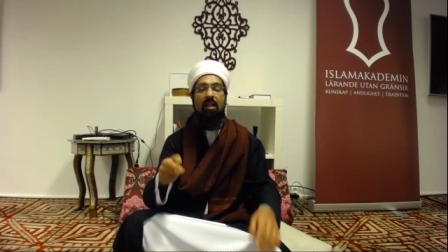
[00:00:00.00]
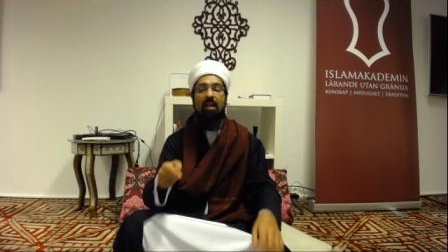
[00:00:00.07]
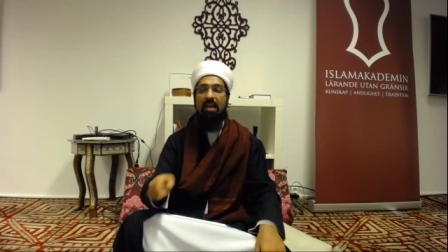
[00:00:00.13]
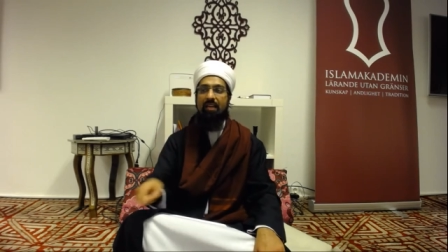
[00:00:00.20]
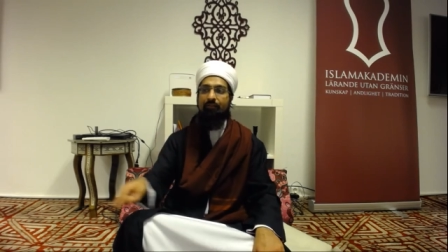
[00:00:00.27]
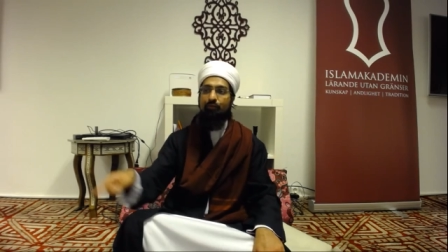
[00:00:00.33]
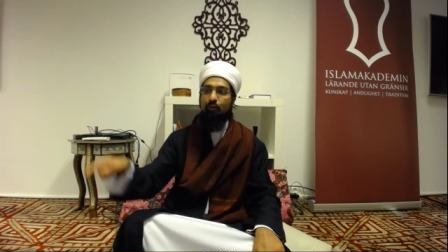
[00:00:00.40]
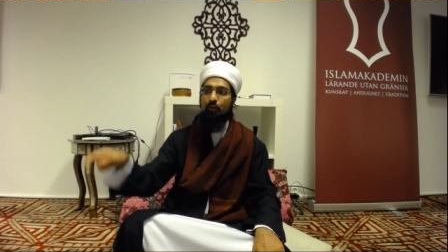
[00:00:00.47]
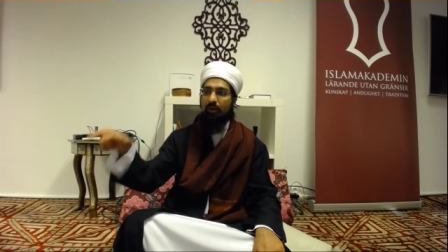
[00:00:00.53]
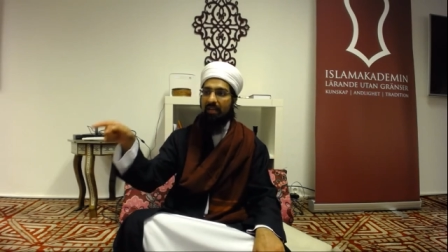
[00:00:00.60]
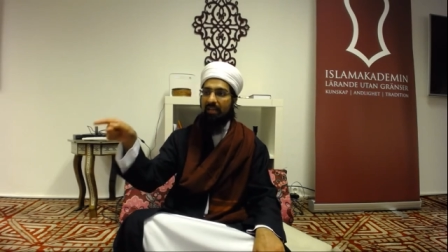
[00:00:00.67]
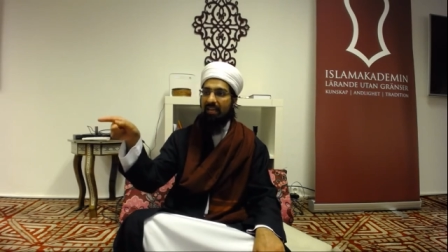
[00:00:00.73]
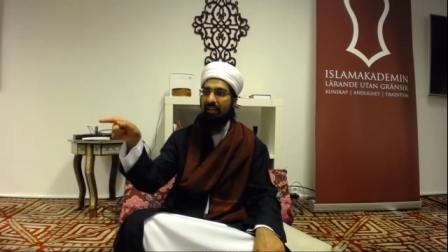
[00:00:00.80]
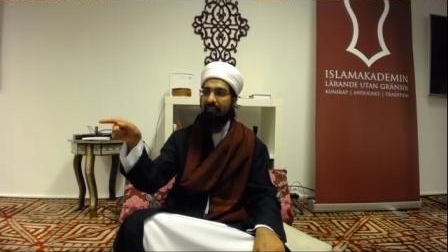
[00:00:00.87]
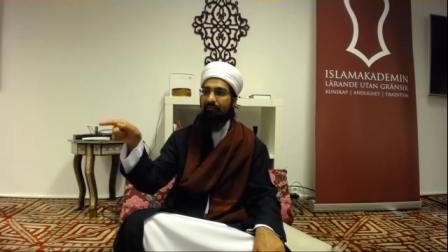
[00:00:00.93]
if you
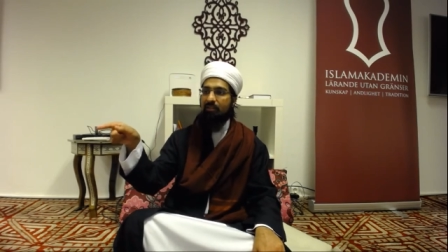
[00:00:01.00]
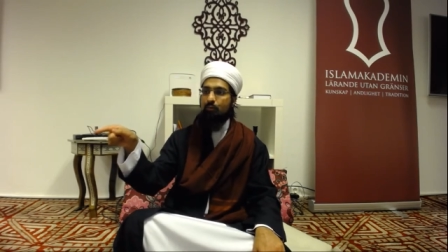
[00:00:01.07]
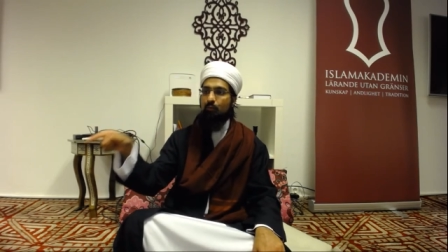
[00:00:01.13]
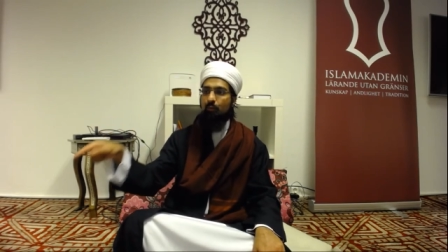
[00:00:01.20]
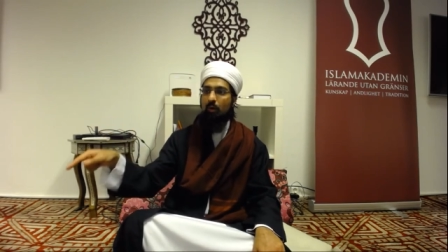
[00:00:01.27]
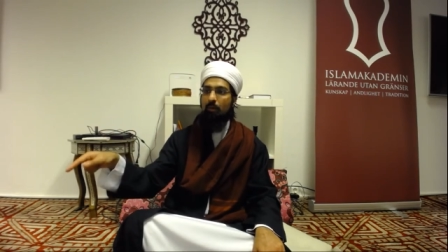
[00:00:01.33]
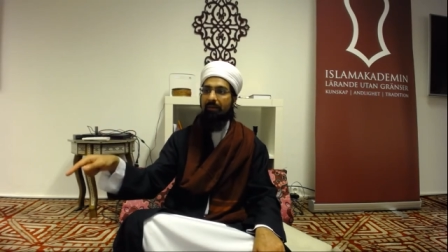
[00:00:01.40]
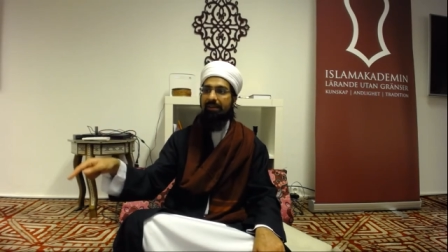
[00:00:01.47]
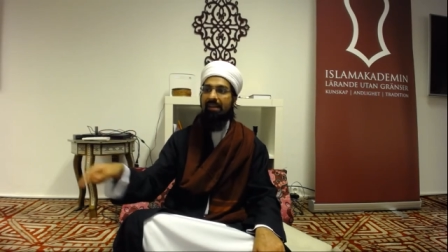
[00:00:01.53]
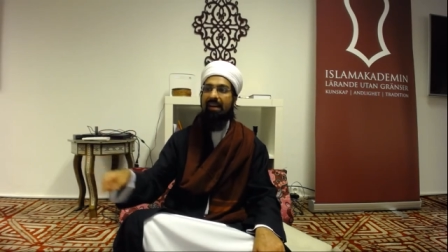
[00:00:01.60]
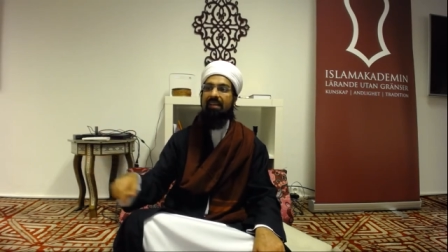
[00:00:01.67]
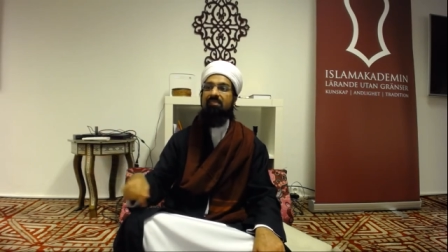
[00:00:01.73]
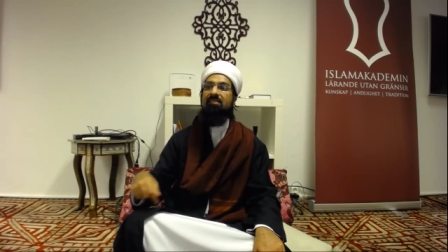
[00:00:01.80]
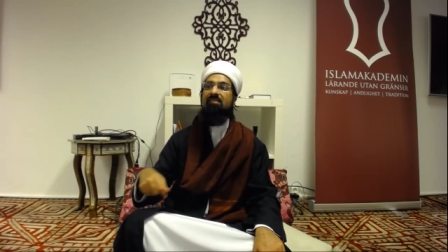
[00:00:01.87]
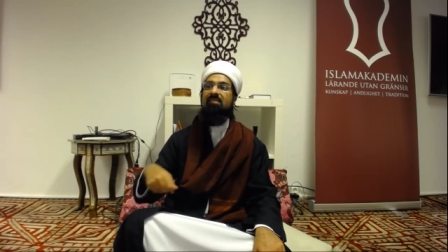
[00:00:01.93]
can give this woman
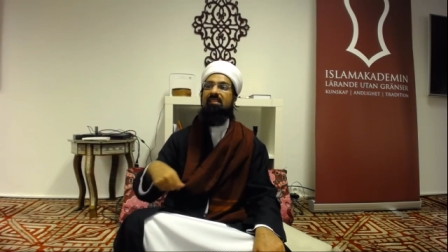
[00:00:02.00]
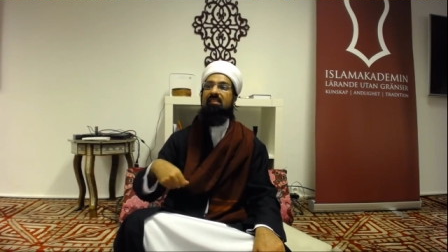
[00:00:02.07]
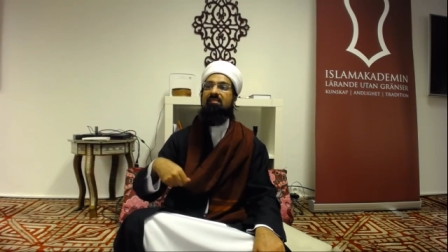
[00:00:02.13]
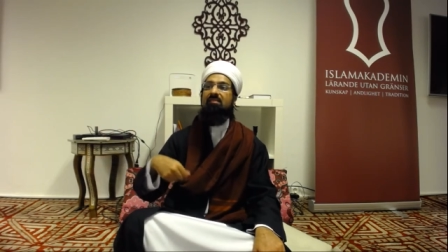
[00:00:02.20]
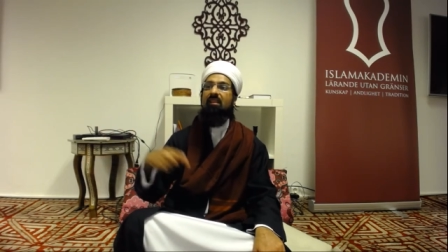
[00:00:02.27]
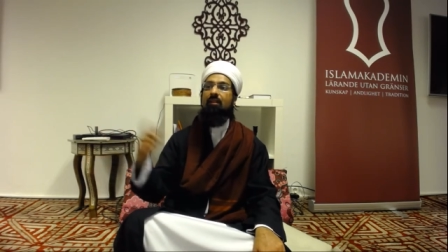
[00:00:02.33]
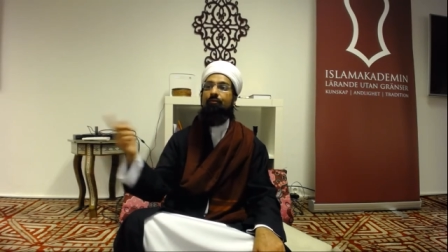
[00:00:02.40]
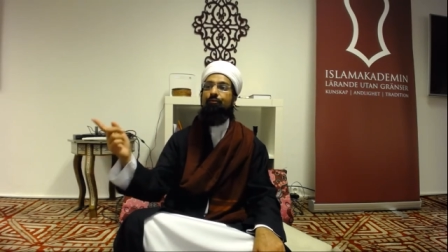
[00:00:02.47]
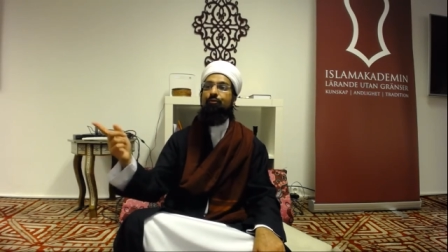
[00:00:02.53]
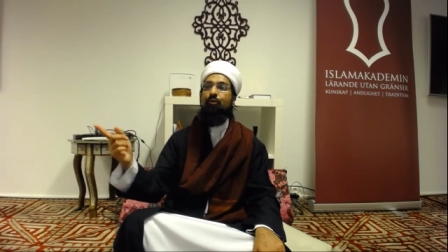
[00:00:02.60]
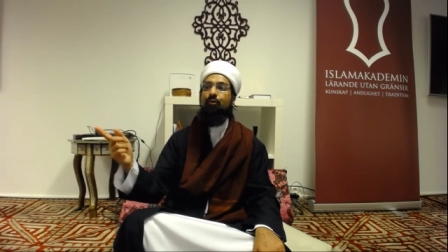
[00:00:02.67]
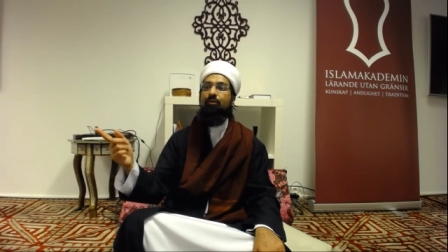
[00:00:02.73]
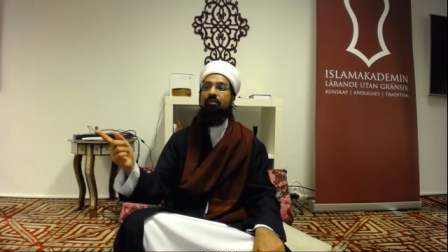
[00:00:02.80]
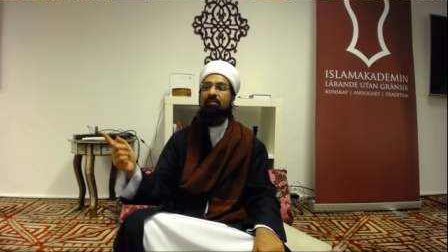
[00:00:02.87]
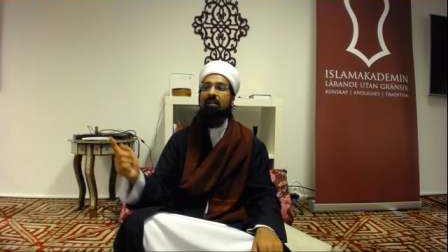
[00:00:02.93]
unseasonal
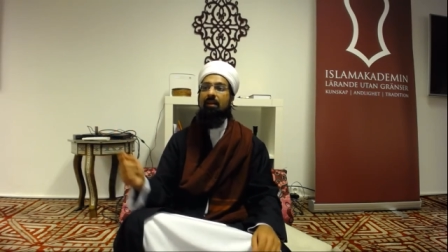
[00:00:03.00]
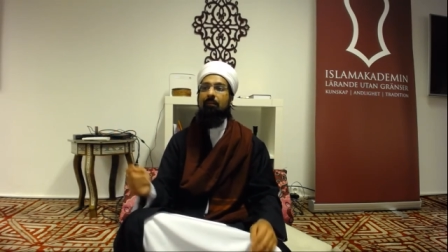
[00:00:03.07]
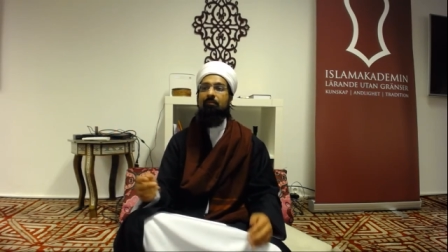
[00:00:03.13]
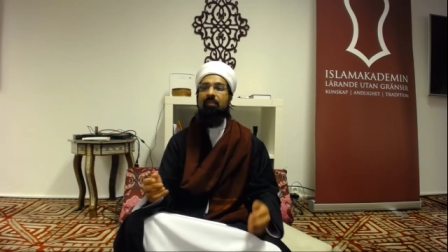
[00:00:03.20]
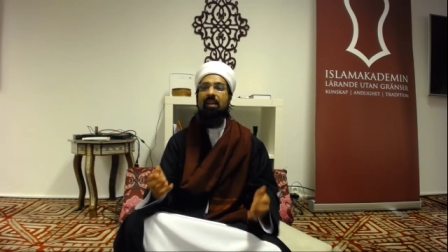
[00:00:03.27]
fruits, then